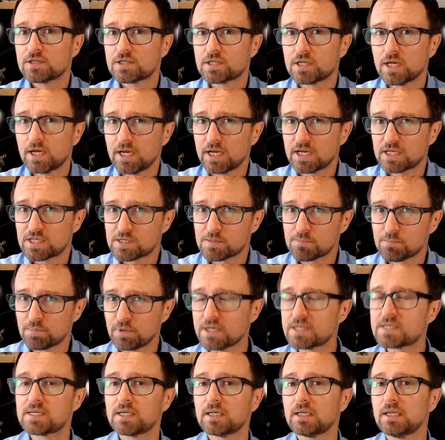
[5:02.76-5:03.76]
to
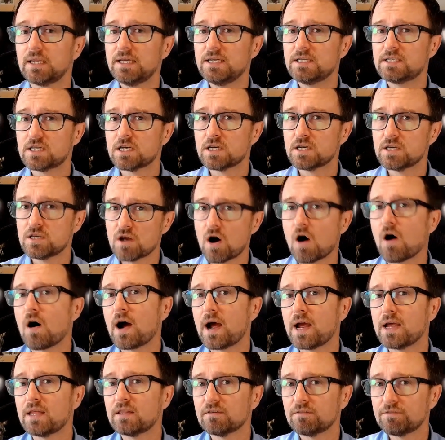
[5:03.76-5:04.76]
explicitly
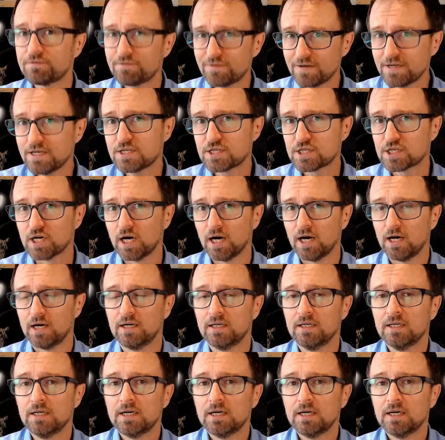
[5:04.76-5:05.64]
deny the feature.